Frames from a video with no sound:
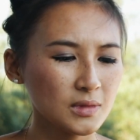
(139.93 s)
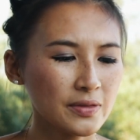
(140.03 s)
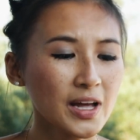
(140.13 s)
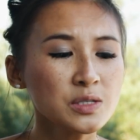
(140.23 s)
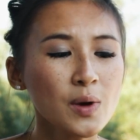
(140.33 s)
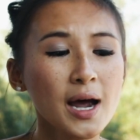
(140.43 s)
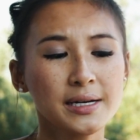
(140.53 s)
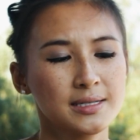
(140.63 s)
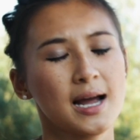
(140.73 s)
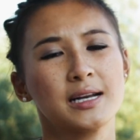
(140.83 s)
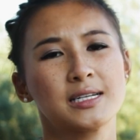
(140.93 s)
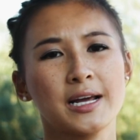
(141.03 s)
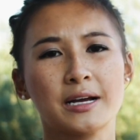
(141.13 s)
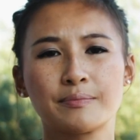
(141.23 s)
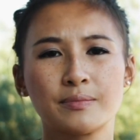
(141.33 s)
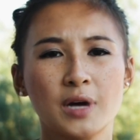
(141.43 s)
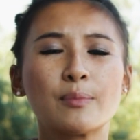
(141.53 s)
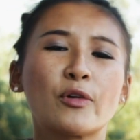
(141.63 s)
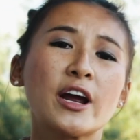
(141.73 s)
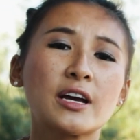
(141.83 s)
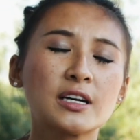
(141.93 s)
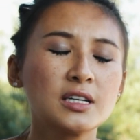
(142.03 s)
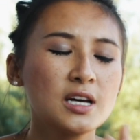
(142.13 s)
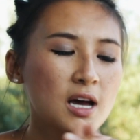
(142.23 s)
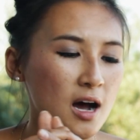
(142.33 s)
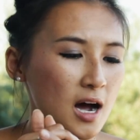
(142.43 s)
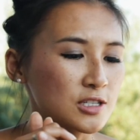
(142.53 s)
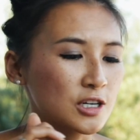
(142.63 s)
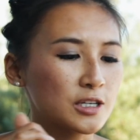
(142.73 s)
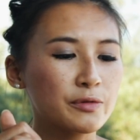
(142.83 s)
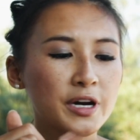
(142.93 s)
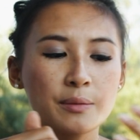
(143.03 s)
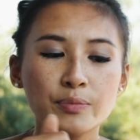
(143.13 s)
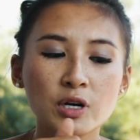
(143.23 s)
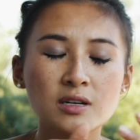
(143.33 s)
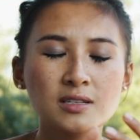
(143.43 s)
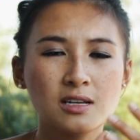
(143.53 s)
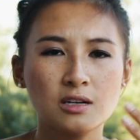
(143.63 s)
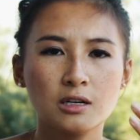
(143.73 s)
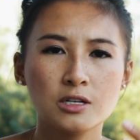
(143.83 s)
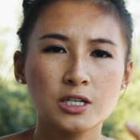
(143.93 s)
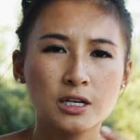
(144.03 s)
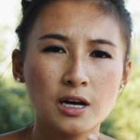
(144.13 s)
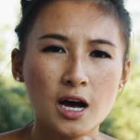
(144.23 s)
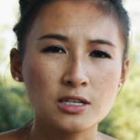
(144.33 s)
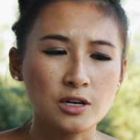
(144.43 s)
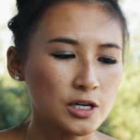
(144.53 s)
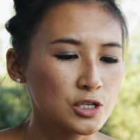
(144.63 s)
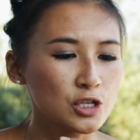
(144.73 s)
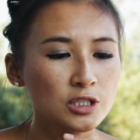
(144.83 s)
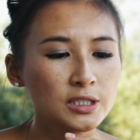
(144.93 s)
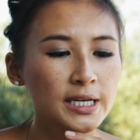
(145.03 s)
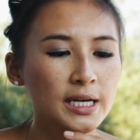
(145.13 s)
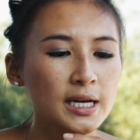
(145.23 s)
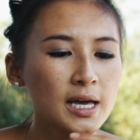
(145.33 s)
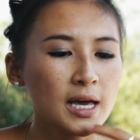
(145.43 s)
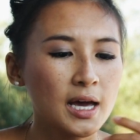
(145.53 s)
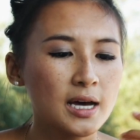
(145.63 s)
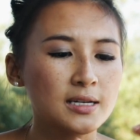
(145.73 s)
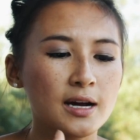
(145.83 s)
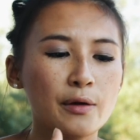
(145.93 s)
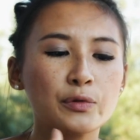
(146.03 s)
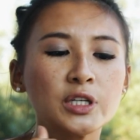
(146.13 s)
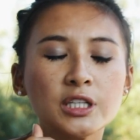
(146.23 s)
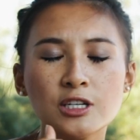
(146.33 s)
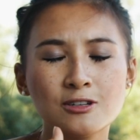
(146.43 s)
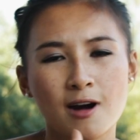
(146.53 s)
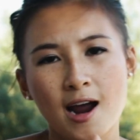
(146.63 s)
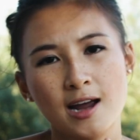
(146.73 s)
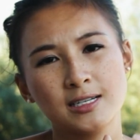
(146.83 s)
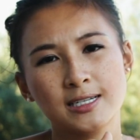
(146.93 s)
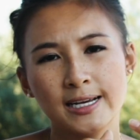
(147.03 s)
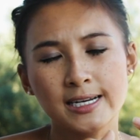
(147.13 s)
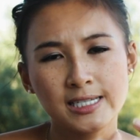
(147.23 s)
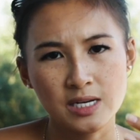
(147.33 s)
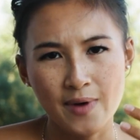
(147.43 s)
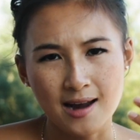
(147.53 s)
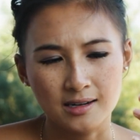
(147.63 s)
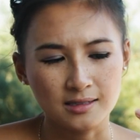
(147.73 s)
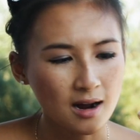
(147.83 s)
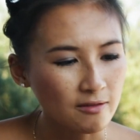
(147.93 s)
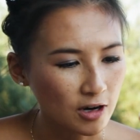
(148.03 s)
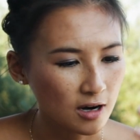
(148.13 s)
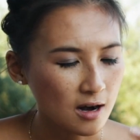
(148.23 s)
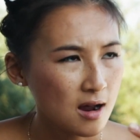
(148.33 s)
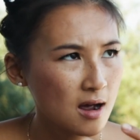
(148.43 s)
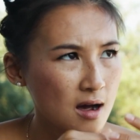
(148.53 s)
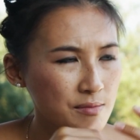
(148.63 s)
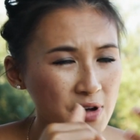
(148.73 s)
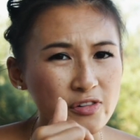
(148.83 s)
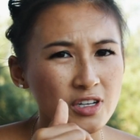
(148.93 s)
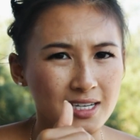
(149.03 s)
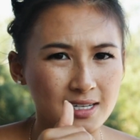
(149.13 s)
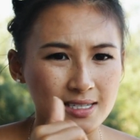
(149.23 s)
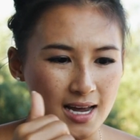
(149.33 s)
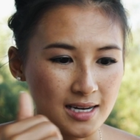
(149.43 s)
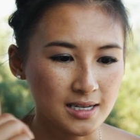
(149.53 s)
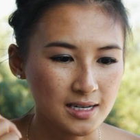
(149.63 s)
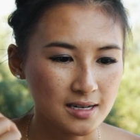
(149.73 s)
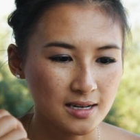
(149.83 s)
that's why I decided to take a break. I started reading books, I started journaling, and I really tried to dig deep and uncover my feelings. And